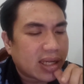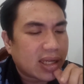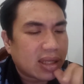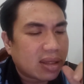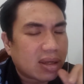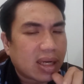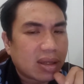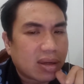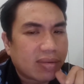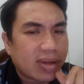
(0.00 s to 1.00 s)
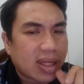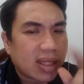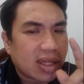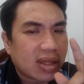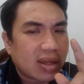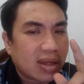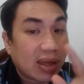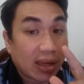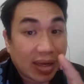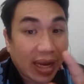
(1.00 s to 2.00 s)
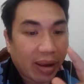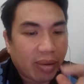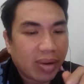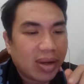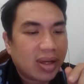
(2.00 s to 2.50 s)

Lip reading: I didn't really thought of it until now.